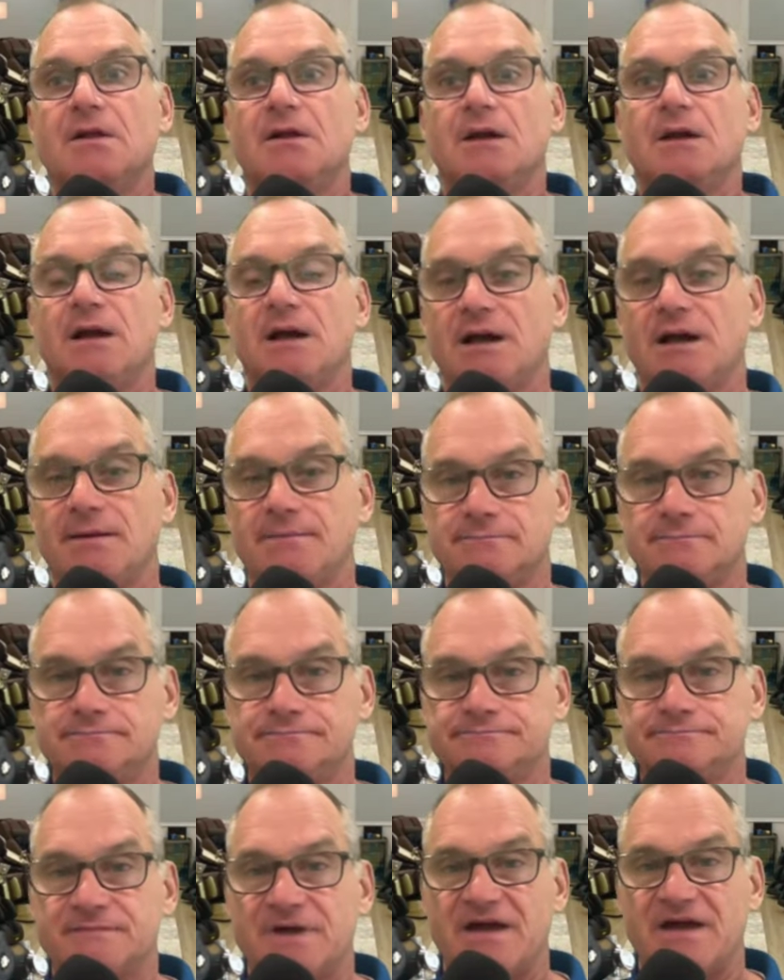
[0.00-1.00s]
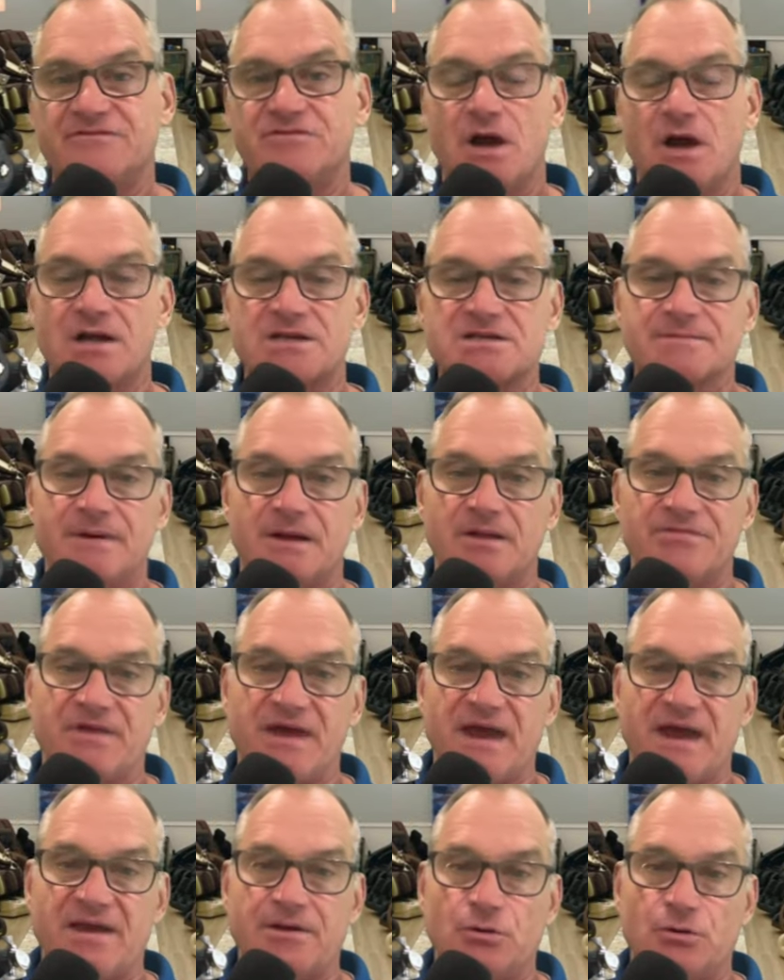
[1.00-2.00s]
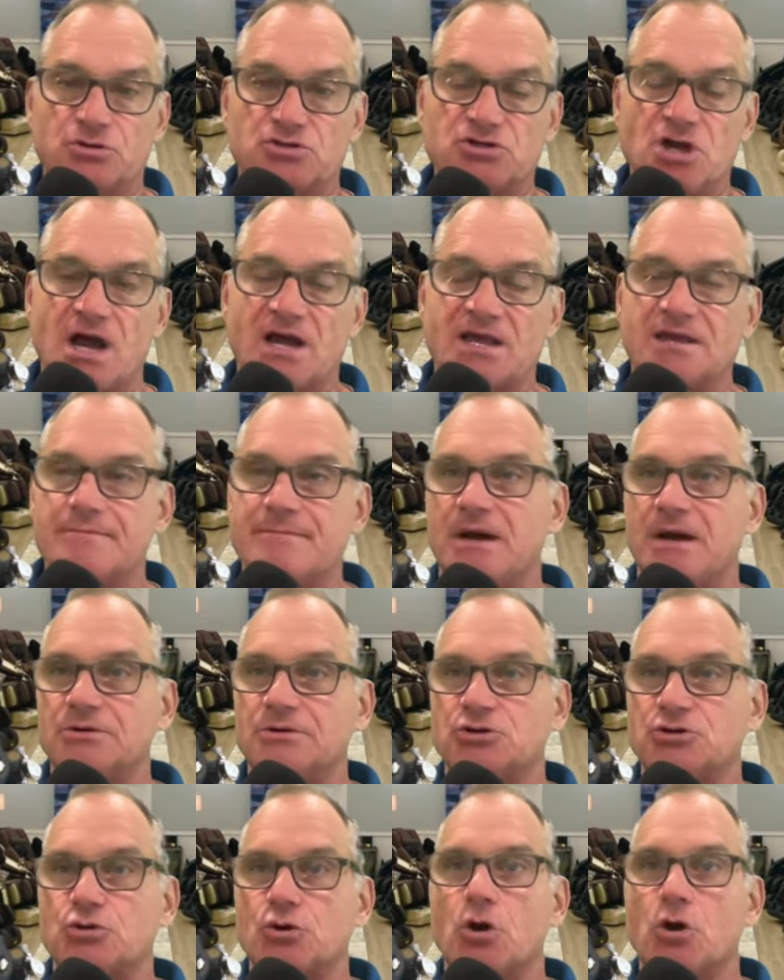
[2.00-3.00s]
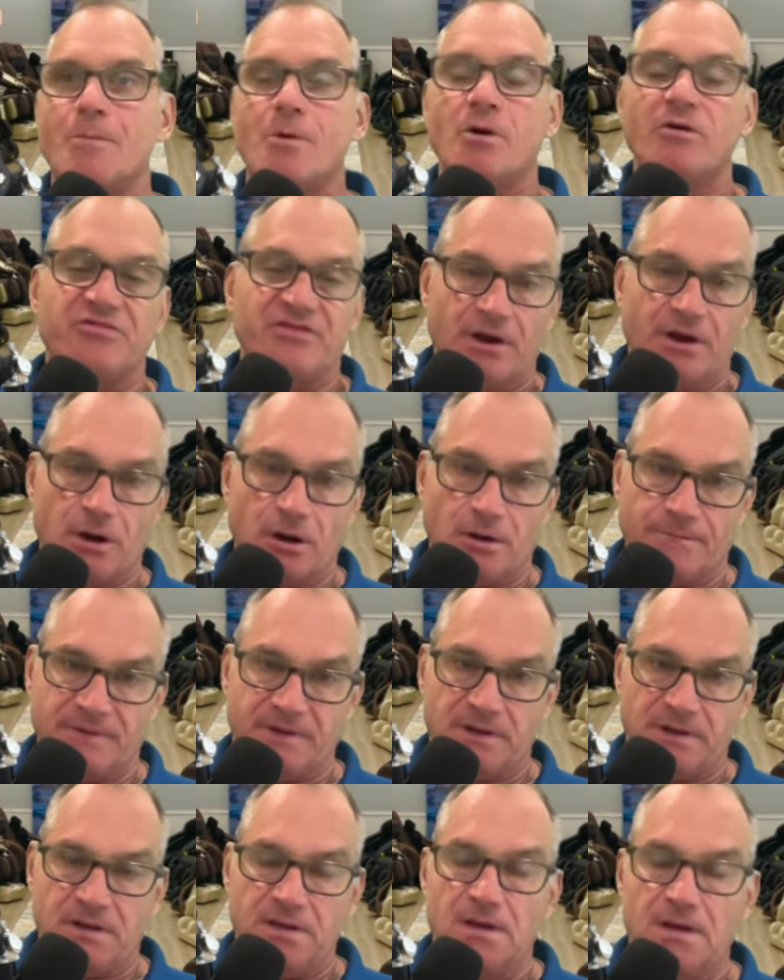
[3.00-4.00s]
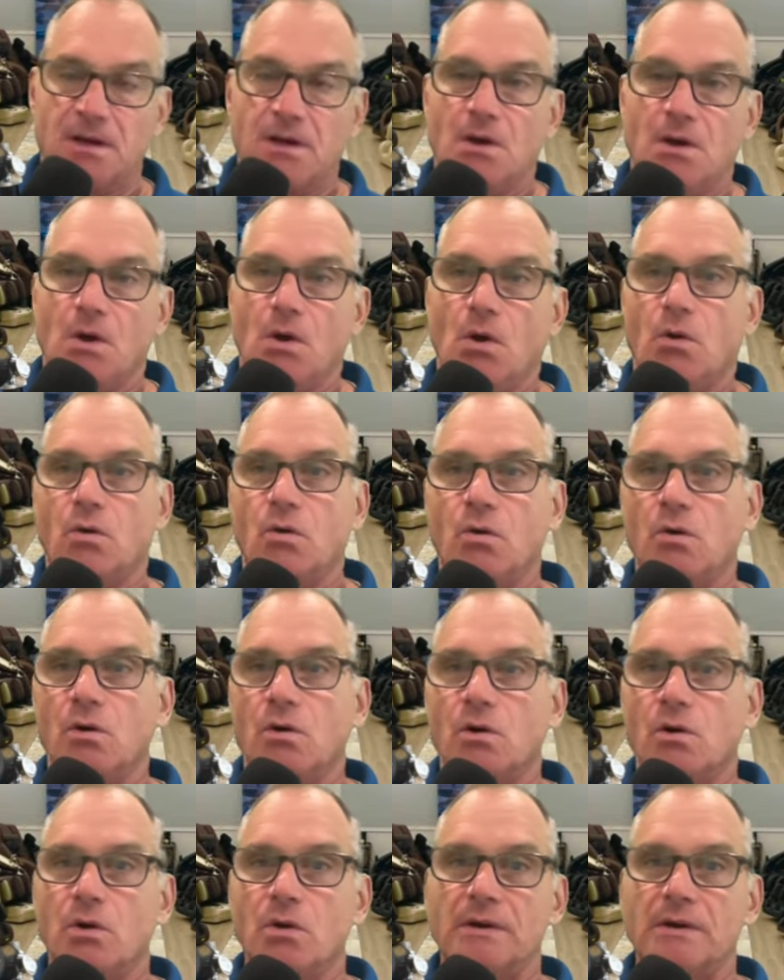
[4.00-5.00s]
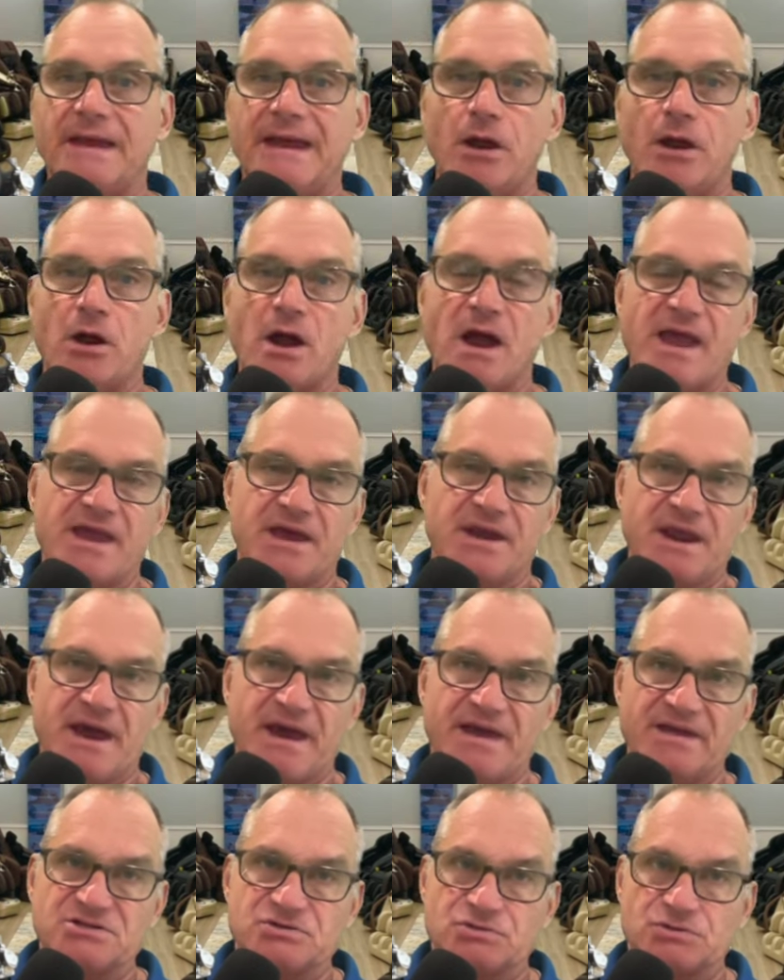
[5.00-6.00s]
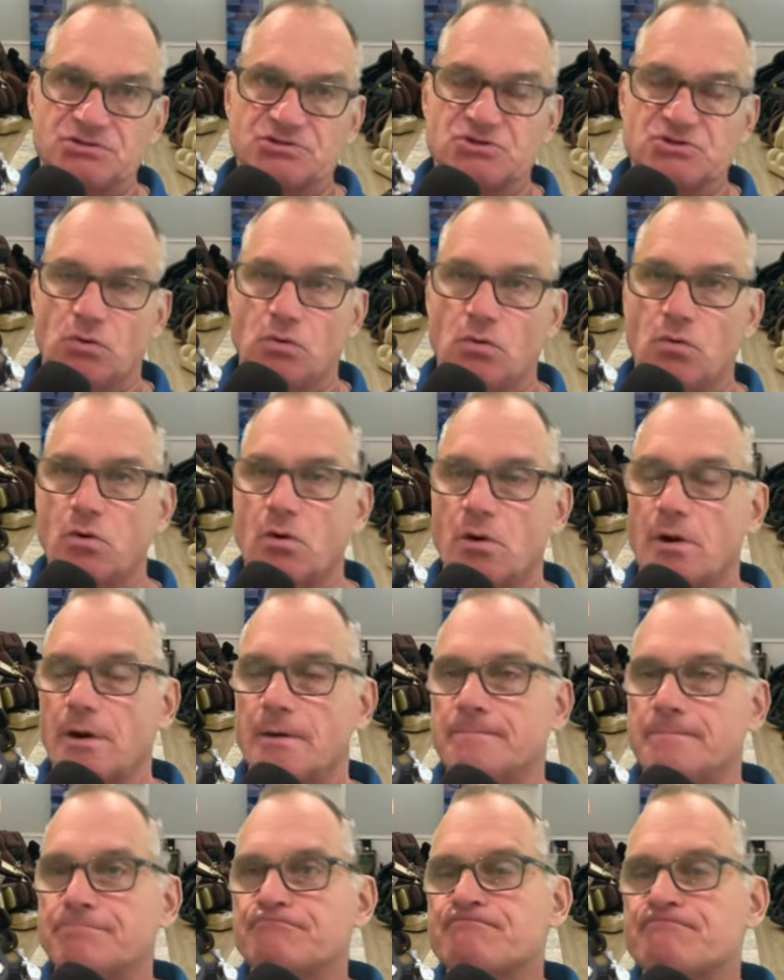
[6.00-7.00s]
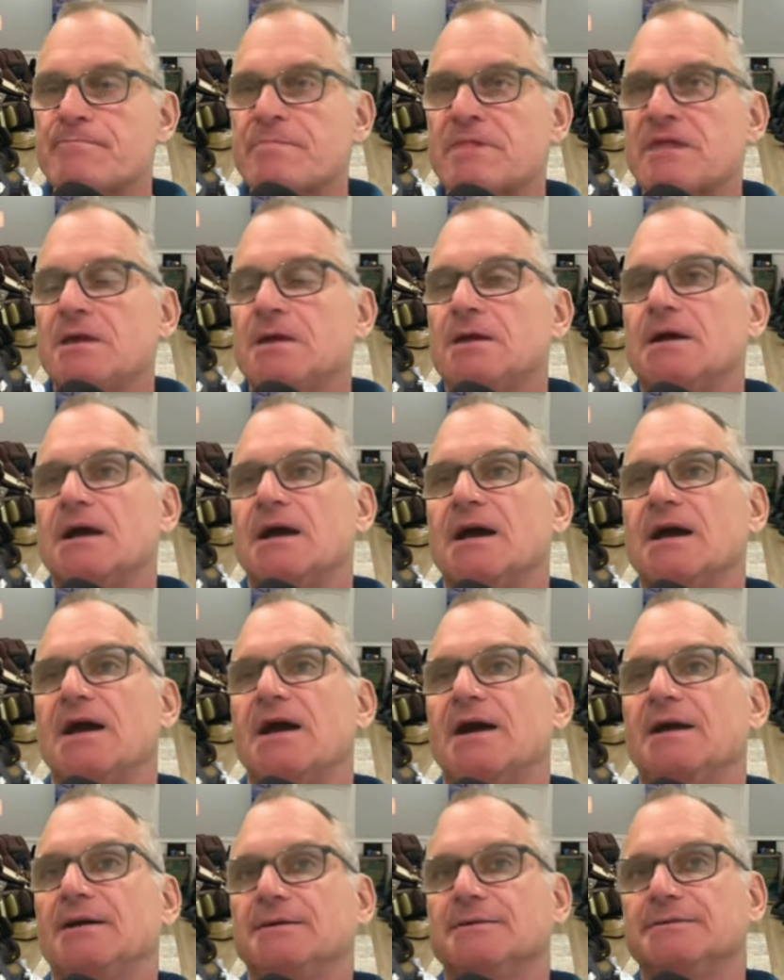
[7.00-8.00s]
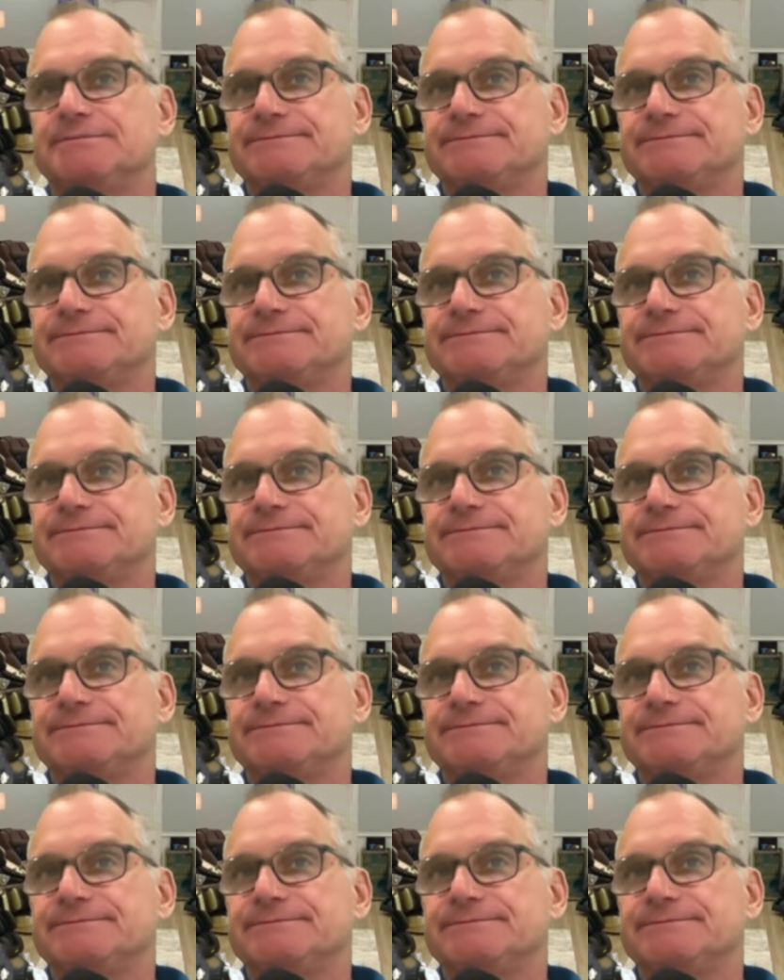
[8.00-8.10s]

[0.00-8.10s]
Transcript: Um, I've talked about that, or talking about chromotherapy, or air ionizers, or uh,